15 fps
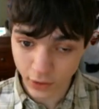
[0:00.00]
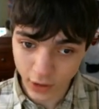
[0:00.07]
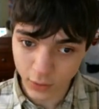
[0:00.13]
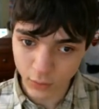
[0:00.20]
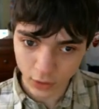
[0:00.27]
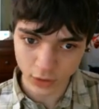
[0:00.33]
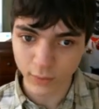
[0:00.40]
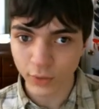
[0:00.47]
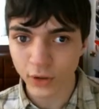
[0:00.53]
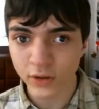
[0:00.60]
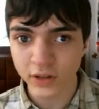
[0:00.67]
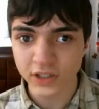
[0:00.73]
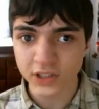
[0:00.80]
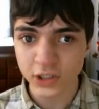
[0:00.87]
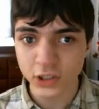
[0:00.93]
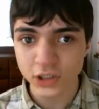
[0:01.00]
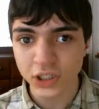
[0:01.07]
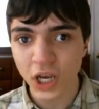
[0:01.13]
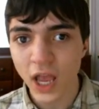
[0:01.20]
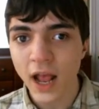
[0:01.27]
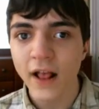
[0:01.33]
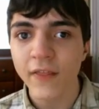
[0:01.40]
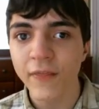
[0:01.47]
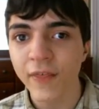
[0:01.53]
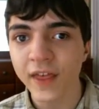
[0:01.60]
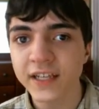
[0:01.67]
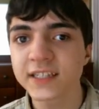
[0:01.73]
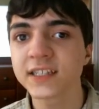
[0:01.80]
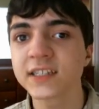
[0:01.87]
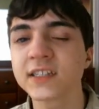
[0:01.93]
here, when you put in the search,
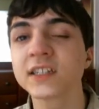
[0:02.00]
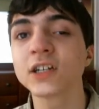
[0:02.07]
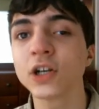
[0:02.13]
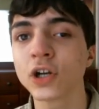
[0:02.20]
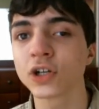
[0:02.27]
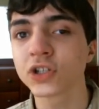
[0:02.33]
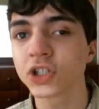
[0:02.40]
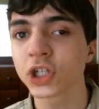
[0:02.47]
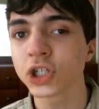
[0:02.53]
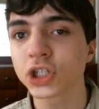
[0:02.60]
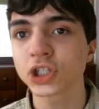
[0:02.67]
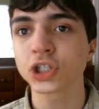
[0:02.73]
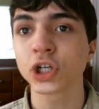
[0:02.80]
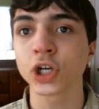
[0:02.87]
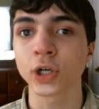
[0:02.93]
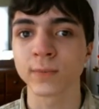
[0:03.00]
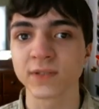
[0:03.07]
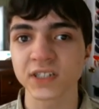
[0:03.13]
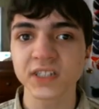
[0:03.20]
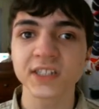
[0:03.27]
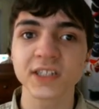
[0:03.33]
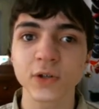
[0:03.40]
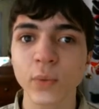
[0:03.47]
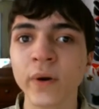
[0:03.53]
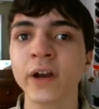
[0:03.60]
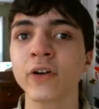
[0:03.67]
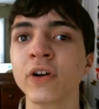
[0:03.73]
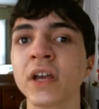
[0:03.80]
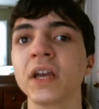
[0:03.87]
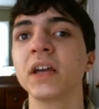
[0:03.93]
this is your search terms. This
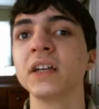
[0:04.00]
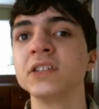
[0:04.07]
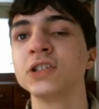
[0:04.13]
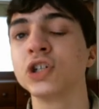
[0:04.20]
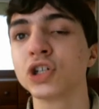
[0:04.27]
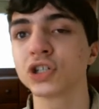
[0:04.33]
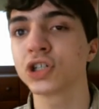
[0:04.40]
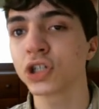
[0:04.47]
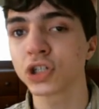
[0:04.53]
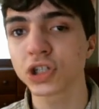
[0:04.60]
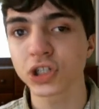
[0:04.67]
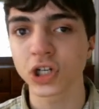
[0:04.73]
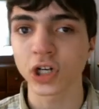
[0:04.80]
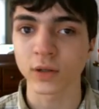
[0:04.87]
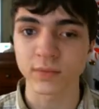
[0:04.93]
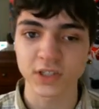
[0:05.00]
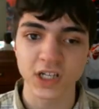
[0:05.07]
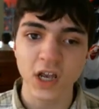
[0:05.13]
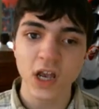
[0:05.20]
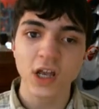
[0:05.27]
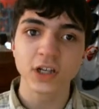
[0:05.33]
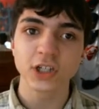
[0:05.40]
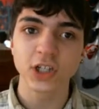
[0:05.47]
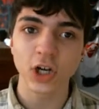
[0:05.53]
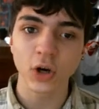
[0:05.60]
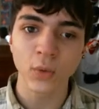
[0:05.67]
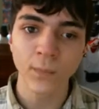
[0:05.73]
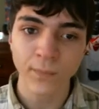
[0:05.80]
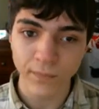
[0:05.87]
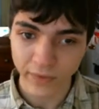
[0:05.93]
query is your search terms.
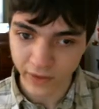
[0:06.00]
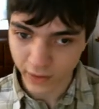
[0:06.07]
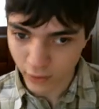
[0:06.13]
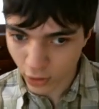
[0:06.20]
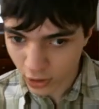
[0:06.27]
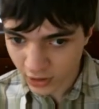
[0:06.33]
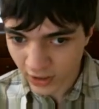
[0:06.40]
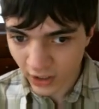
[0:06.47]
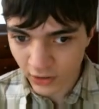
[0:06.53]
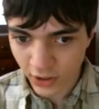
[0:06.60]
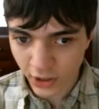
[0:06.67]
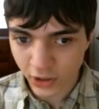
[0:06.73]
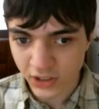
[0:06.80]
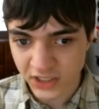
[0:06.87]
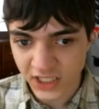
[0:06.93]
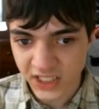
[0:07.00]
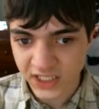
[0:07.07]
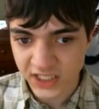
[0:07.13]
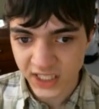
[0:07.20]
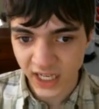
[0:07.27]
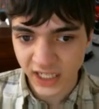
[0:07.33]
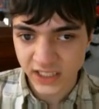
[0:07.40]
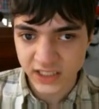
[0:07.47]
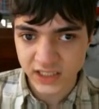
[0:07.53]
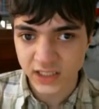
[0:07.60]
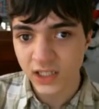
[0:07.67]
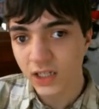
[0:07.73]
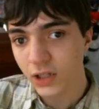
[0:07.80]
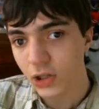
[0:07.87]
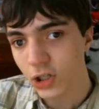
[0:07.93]
So look down here, it says test.
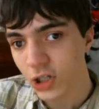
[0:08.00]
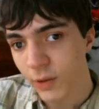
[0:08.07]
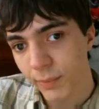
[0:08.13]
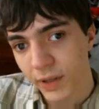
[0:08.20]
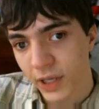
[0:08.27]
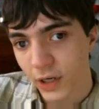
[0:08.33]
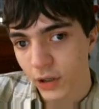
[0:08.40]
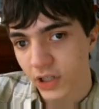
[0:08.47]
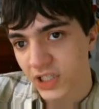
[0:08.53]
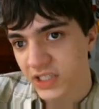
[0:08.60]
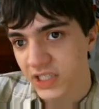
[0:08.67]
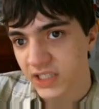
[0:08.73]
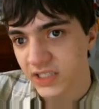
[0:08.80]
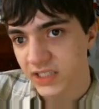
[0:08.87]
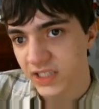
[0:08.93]
Look up here, it says